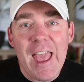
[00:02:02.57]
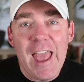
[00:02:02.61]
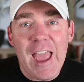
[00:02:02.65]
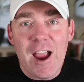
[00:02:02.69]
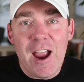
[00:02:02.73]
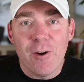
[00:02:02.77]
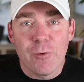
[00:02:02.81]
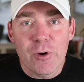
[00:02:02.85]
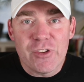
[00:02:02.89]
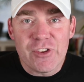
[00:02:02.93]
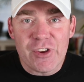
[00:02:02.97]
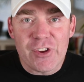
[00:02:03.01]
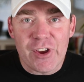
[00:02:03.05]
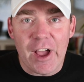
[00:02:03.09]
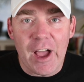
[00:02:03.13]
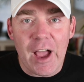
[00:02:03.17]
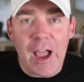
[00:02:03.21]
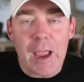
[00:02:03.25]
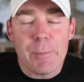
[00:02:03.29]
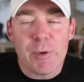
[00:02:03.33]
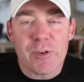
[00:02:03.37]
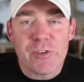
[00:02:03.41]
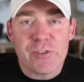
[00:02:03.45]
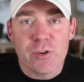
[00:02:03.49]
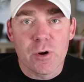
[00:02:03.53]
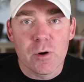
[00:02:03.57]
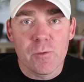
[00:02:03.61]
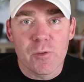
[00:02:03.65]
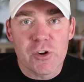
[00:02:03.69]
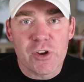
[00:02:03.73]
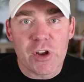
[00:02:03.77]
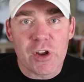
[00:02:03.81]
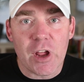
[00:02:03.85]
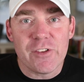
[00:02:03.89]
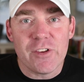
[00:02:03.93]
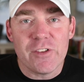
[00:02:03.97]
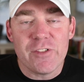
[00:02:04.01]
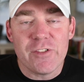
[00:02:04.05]
every time a server
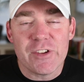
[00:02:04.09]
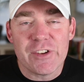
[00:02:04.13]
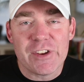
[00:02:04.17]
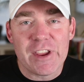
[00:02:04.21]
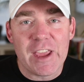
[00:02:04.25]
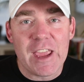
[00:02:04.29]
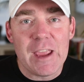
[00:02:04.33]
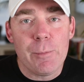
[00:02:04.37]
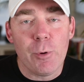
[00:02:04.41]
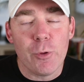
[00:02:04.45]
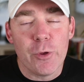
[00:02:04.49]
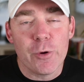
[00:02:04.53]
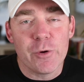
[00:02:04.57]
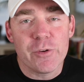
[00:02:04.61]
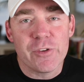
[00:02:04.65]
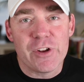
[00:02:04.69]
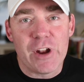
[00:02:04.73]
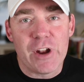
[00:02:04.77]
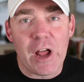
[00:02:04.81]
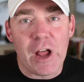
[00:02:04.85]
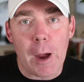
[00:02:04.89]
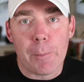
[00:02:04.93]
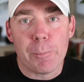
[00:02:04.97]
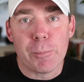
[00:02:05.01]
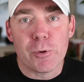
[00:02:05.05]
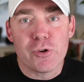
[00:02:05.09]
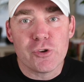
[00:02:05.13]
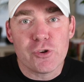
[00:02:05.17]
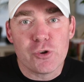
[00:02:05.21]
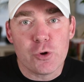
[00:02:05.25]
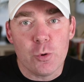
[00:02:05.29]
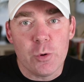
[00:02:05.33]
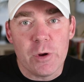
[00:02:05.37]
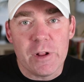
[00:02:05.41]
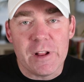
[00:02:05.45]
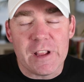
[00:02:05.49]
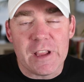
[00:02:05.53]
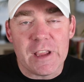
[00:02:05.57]
touches a table, there is an
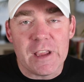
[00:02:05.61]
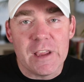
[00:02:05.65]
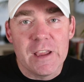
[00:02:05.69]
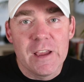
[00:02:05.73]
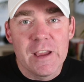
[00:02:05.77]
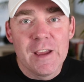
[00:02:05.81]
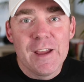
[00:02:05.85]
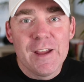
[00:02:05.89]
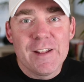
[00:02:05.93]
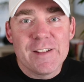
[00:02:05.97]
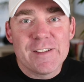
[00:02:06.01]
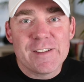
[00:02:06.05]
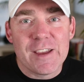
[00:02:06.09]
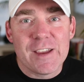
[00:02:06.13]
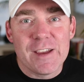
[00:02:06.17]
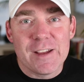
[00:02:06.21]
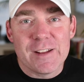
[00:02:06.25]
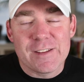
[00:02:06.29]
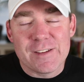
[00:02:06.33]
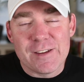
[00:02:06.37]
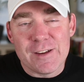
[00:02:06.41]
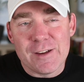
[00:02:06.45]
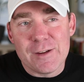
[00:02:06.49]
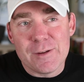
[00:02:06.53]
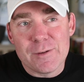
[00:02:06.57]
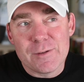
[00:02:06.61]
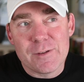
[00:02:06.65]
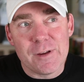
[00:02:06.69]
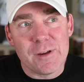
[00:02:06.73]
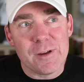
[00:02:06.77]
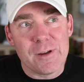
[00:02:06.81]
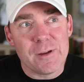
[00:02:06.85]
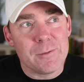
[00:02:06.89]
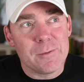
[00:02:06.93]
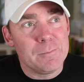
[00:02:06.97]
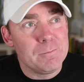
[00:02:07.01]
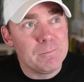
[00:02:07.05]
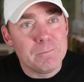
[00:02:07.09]
opportunity
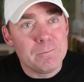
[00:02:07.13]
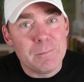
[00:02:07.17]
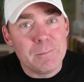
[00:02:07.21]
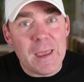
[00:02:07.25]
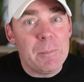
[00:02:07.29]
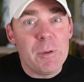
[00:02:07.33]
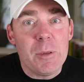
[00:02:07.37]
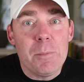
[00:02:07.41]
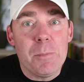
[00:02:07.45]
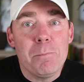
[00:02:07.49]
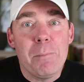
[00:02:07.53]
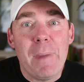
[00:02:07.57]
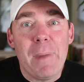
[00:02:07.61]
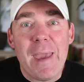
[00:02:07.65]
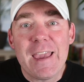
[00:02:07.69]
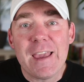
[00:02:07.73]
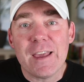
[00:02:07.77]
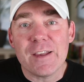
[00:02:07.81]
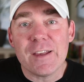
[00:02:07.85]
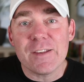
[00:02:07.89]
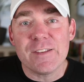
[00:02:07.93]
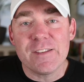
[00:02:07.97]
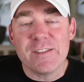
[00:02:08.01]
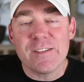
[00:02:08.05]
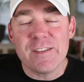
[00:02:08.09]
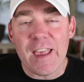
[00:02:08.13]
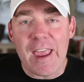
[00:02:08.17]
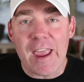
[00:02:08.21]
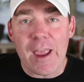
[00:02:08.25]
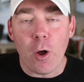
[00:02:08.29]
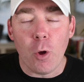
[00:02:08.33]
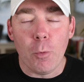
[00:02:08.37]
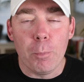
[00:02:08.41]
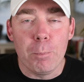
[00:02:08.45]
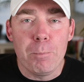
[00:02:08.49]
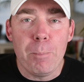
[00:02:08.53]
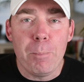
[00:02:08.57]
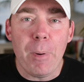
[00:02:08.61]
to maybe make a
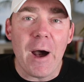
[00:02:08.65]
sale.